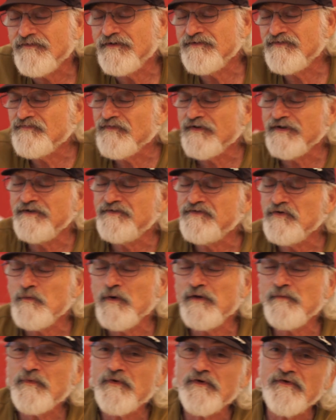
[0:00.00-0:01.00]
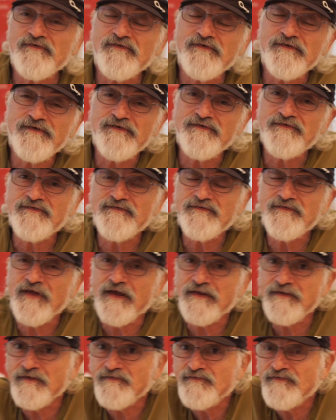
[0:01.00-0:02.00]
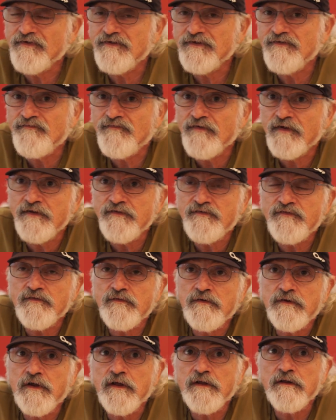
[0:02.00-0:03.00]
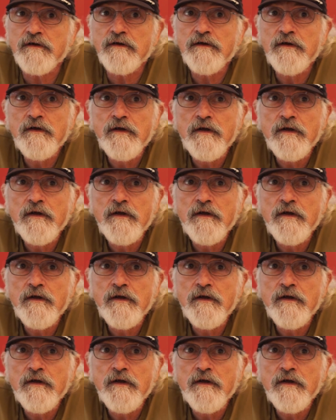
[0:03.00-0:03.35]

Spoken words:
What's funny to one person is not necessarily funny to another.